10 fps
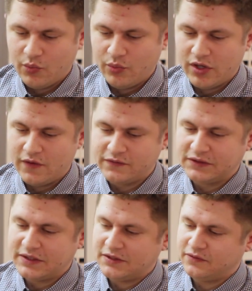we've
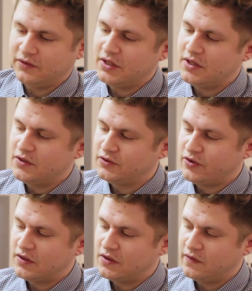successfully
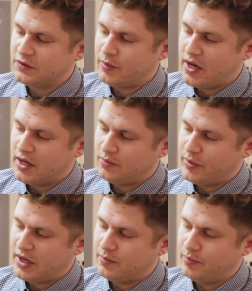strengthened the spine
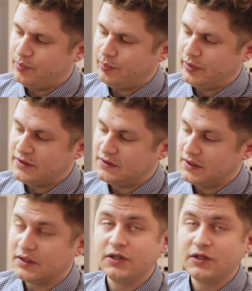by placing